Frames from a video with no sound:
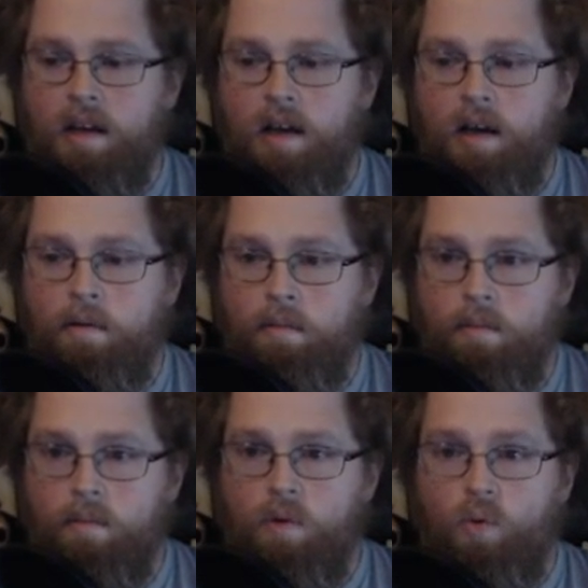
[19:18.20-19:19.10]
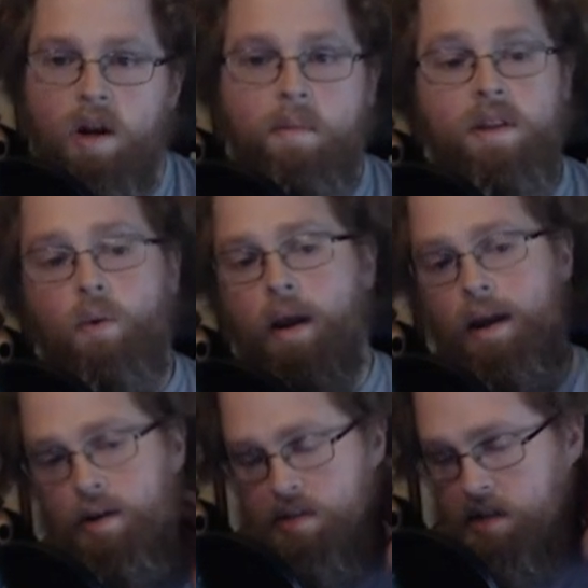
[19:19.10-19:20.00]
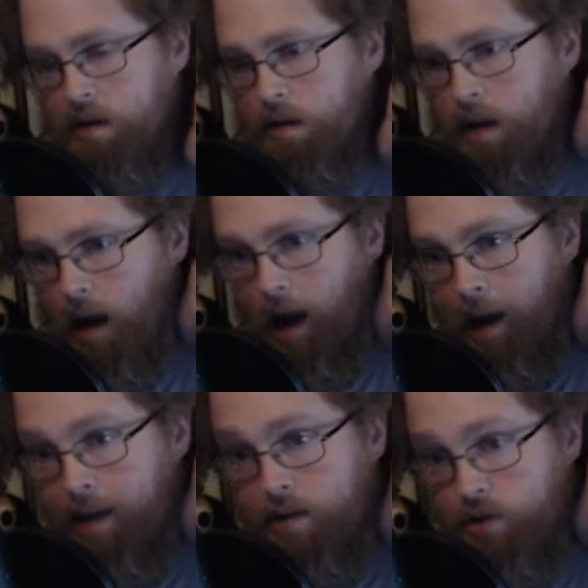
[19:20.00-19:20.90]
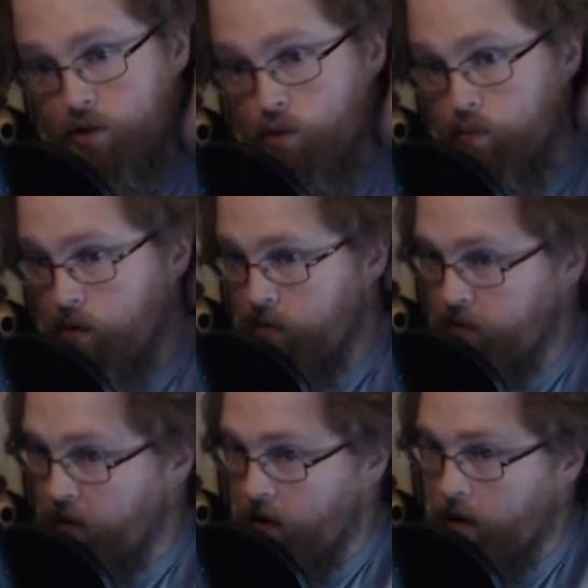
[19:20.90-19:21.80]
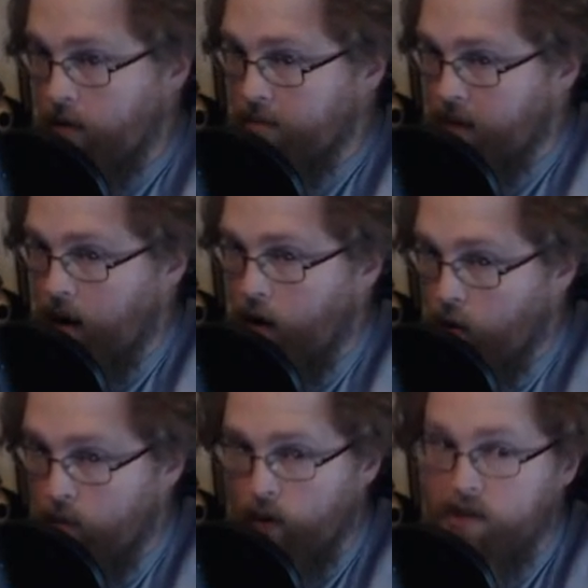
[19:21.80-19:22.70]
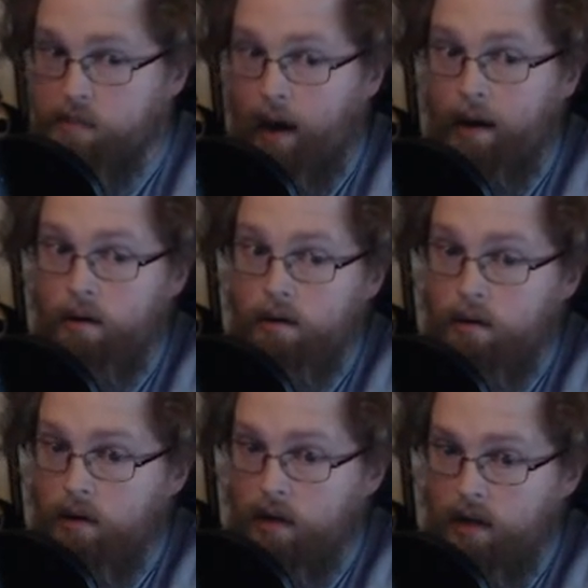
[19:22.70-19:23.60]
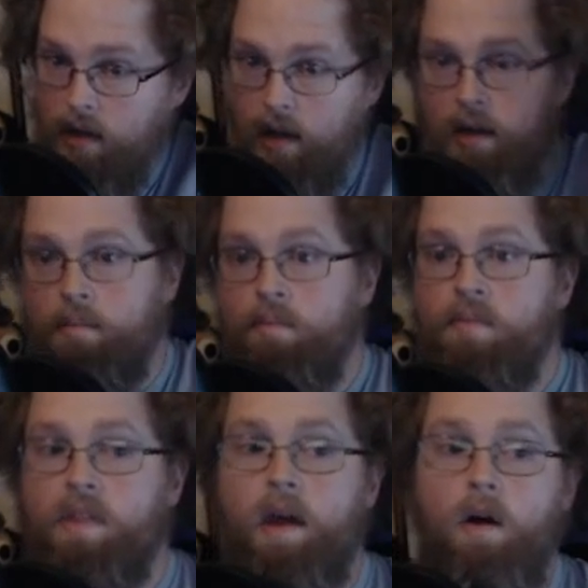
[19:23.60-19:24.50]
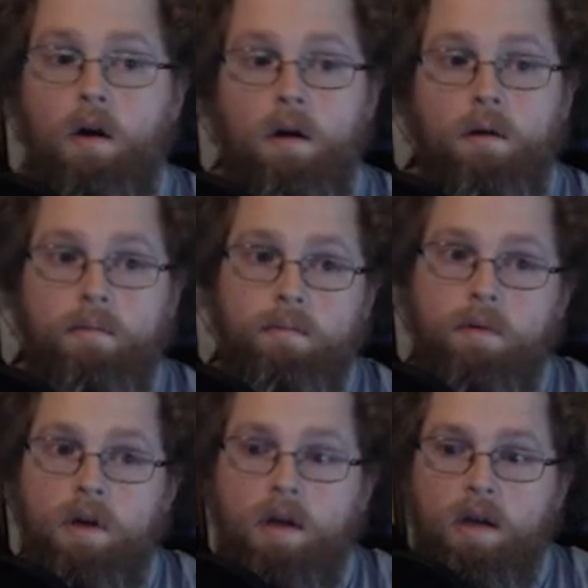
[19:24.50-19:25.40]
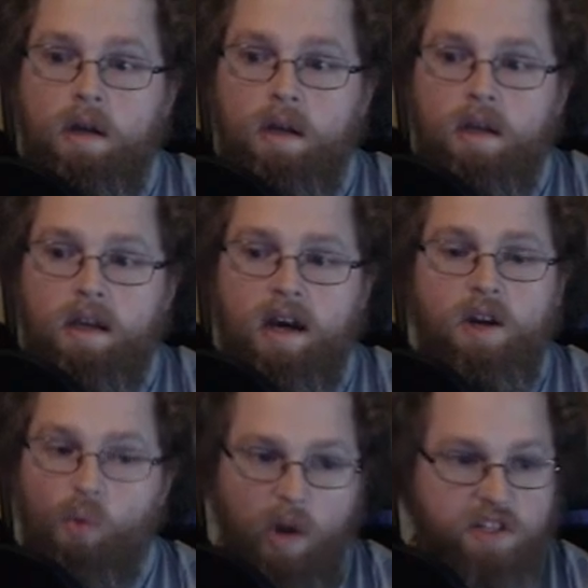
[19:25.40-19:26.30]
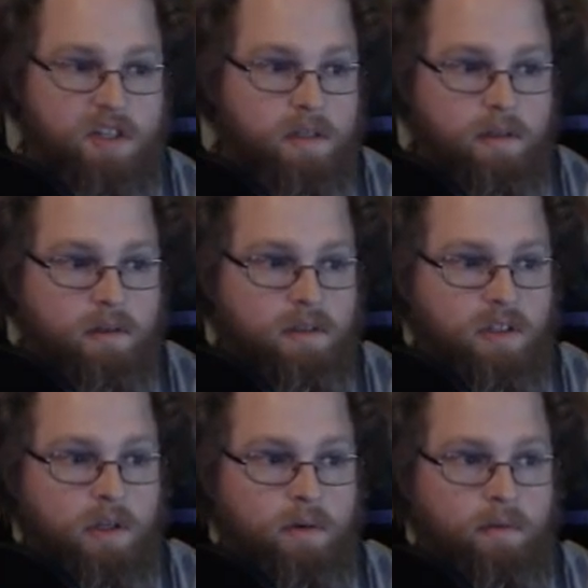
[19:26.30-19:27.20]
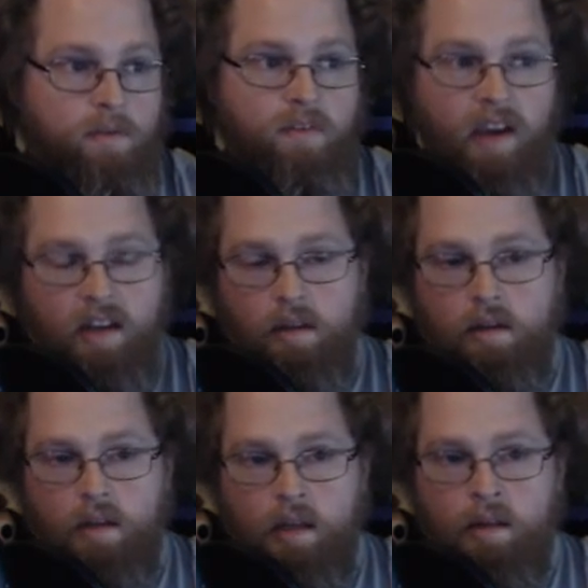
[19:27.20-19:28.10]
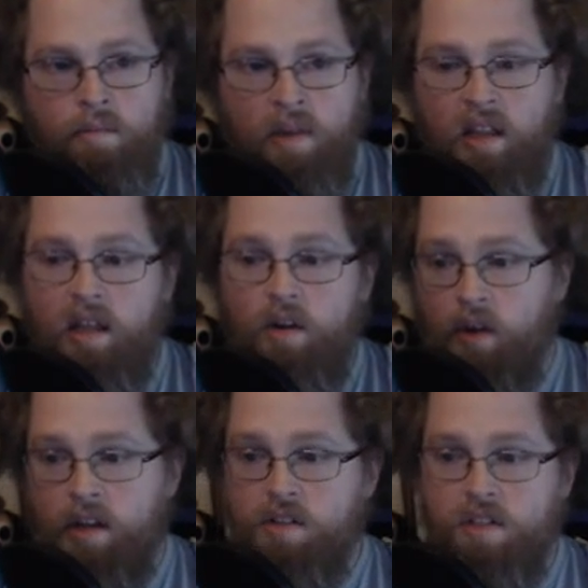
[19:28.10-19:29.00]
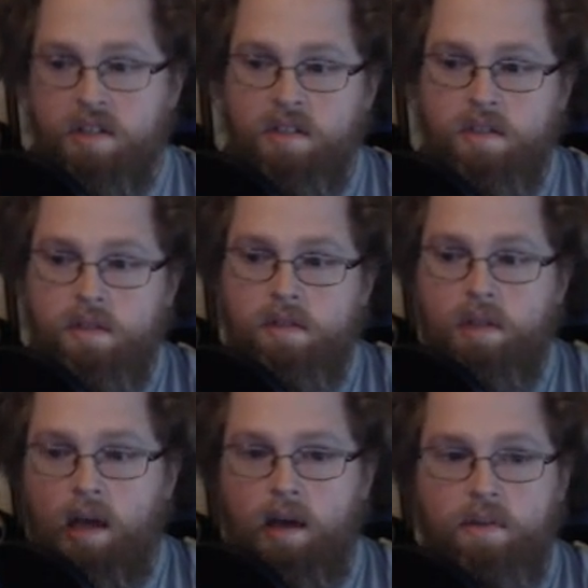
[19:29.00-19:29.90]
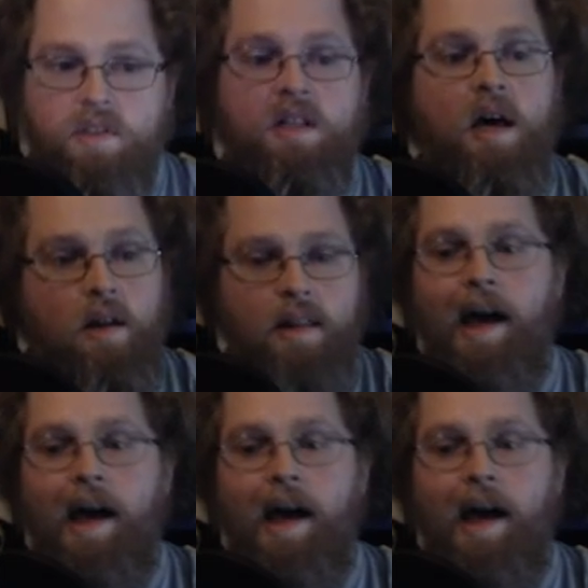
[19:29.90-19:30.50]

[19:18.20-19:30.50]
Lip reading: When I'm in the warehouse here, I do prefer a homeboys pattern. They are kind of wretched to fight in melee range because there's a lot of